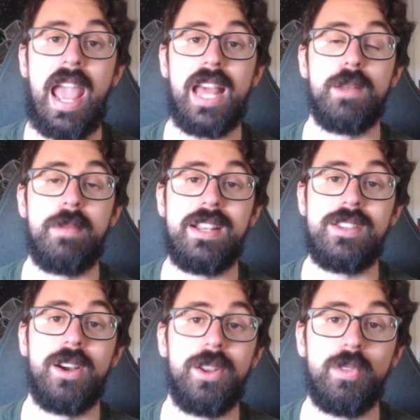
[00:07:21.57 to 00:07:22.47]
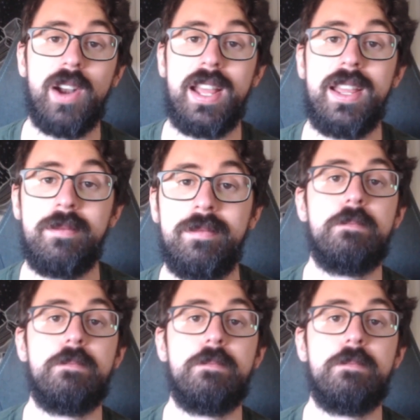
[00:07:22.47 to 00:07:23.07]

anime done right.